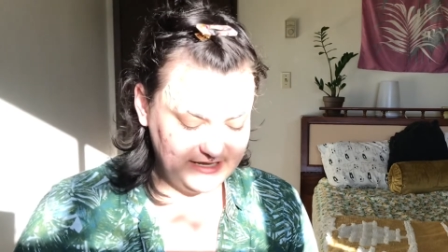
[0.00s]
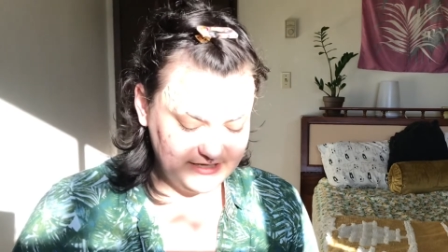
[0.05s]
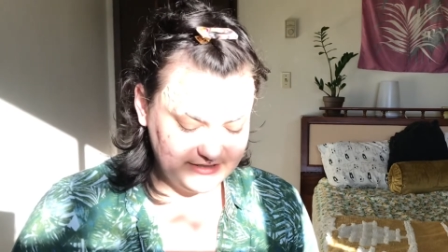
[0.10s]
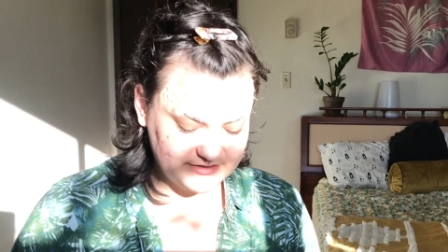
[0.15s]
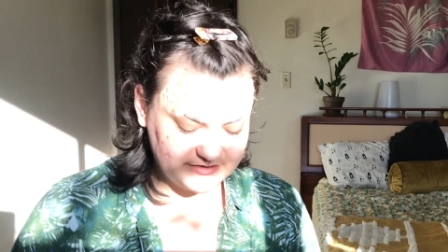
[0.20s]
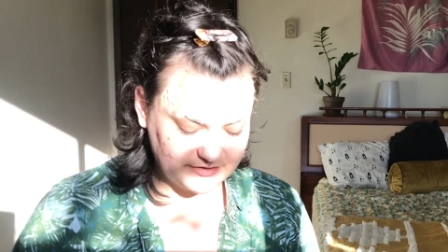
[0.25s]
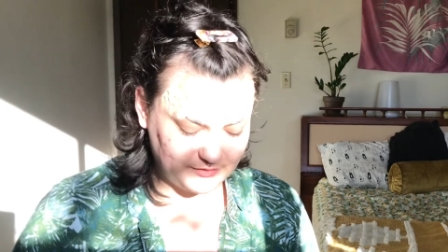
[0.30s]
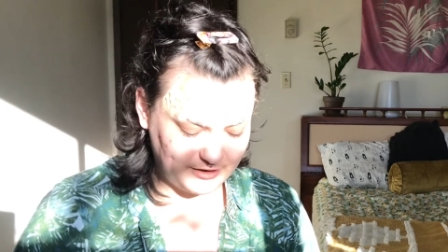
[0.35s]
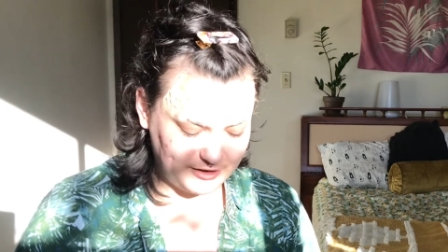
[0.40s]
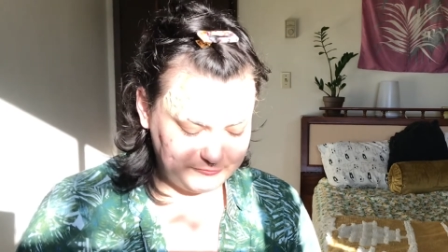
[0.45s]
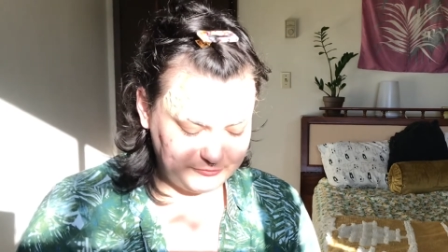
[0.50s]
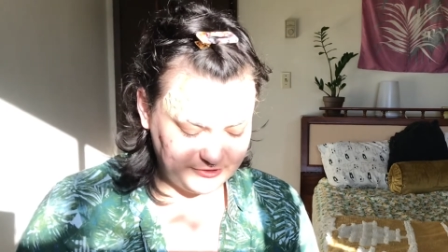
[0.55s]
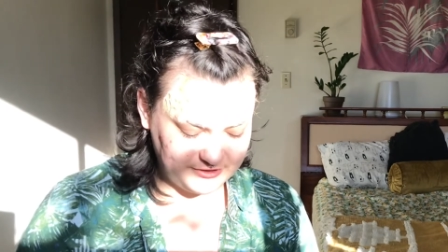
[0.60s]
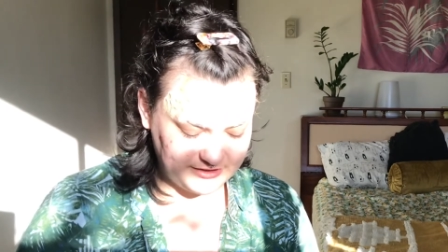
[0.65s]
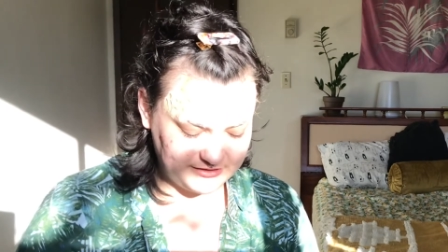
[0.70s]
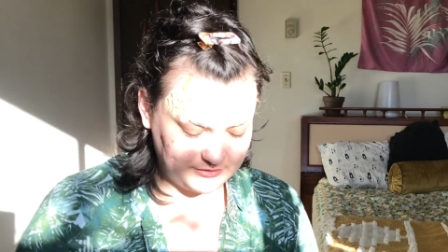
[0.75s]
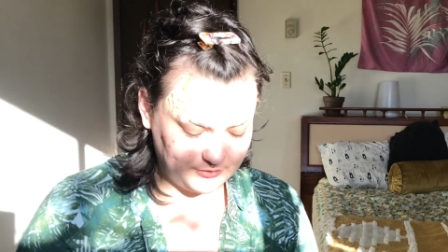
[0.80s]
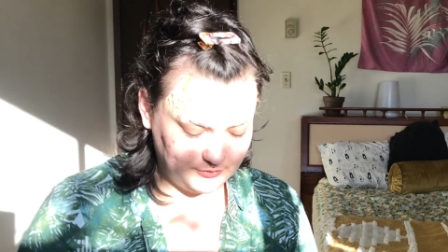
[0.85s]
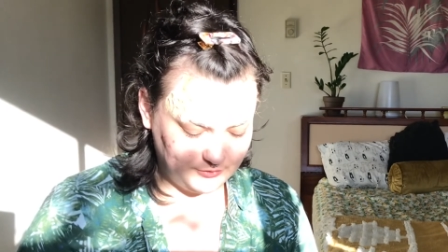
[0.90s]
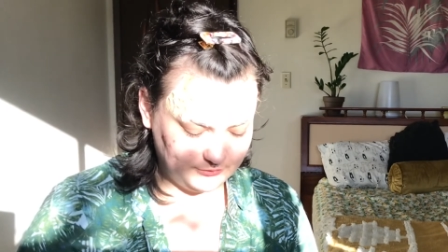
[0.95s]
So I put on
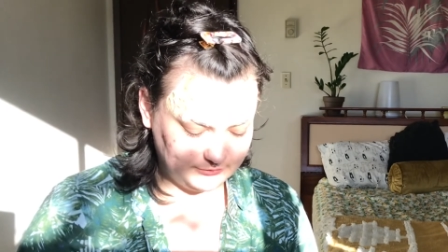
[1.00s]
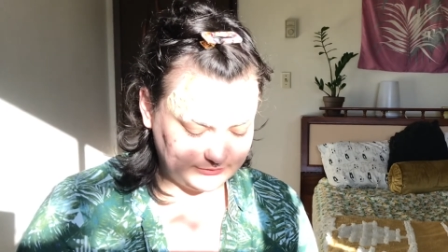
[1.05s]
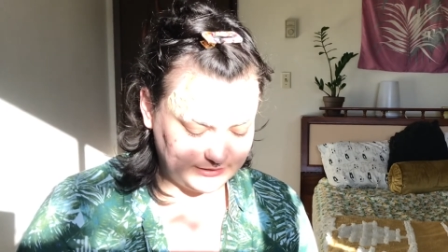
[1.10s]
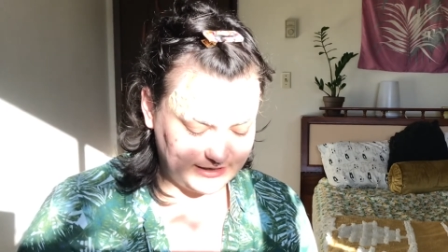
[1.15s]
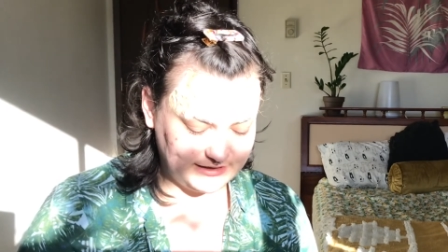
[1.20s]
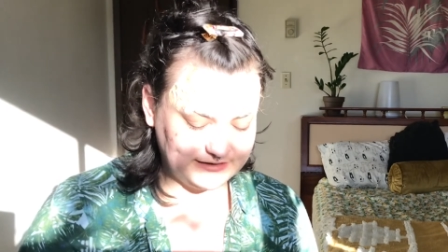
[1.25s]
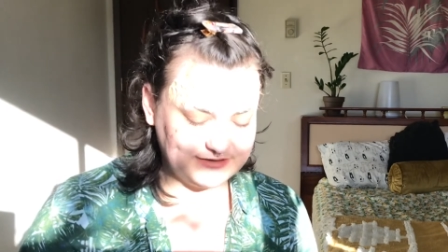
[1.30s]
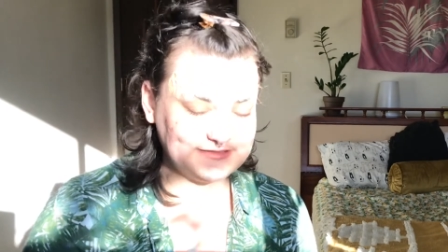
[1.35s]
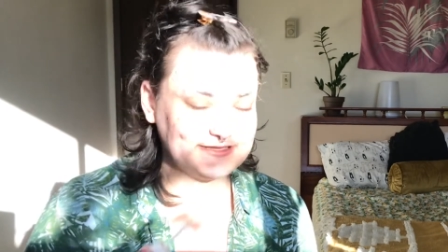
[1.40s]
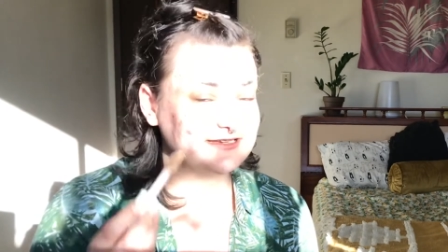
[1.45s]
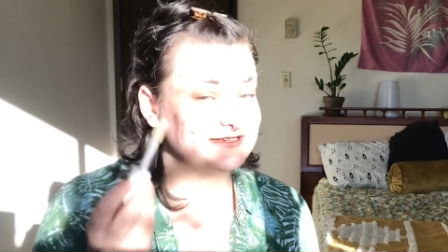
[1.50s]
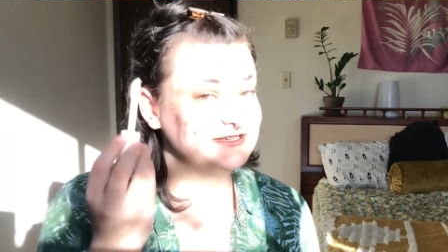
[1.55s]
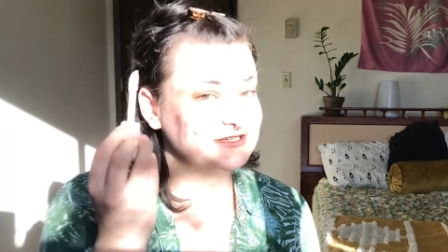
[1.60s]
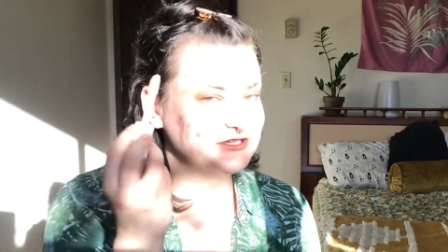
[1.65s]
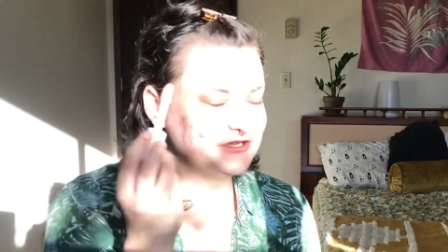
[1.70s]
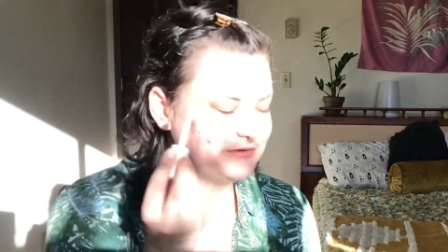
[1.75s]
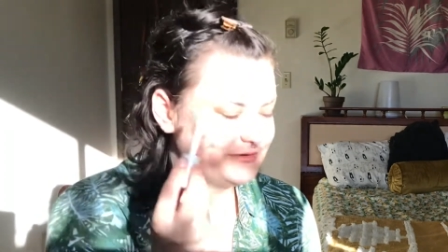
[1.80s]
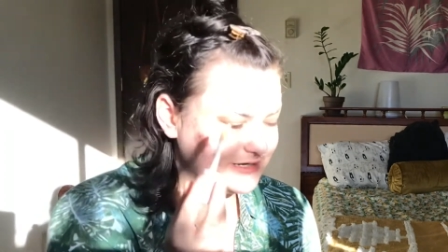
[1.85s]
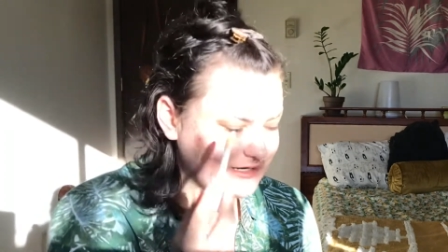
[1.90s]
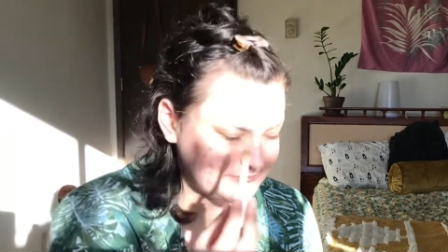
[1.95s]
a whole lot because I didn't know
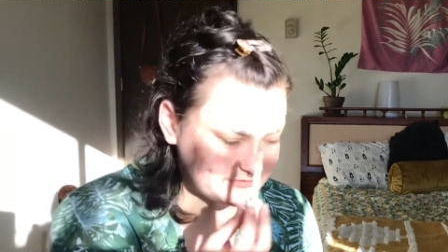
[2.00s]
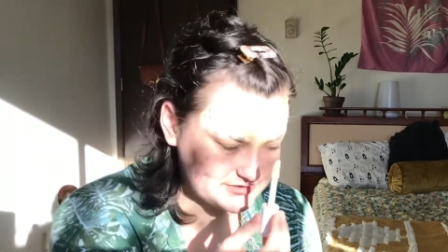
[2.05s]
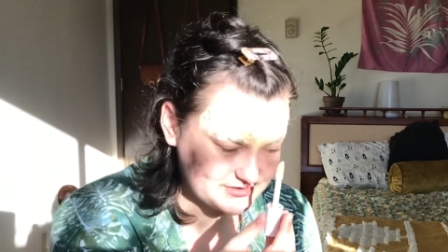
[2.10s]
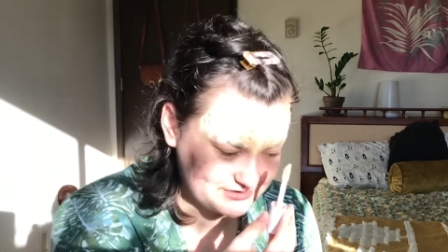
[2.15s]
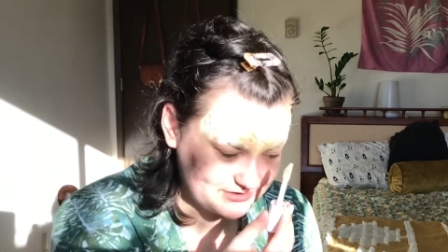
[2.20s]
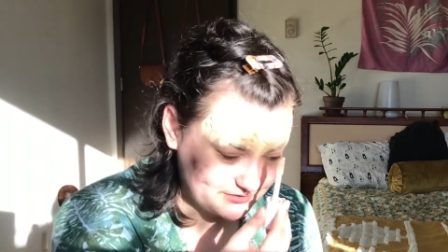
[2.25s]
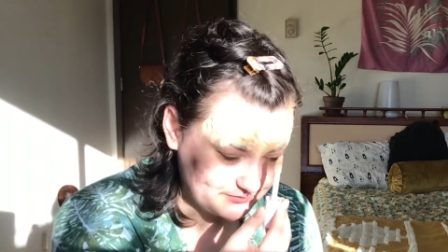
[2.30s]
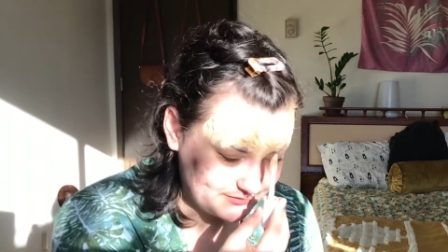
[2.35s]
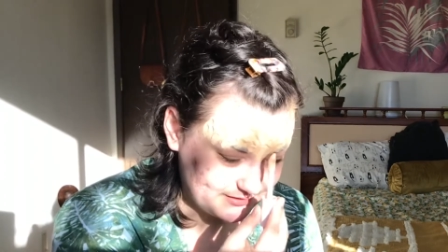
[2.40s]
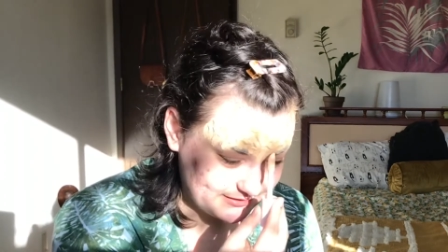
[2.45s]
what I was doing.